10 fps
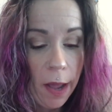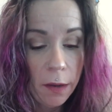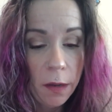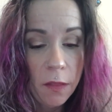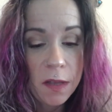
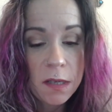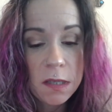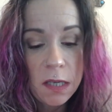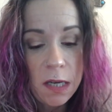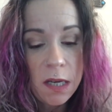
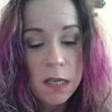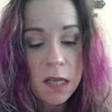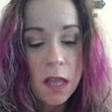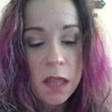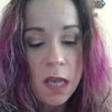This
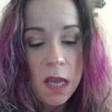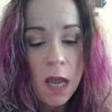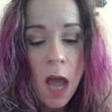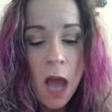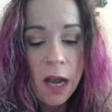is
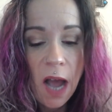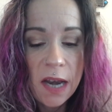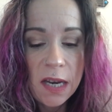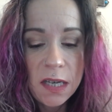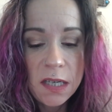the
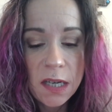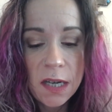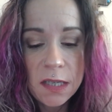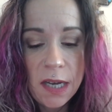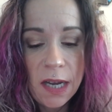
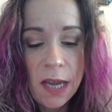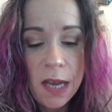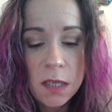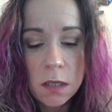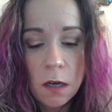Canita De
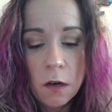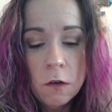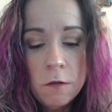Queso,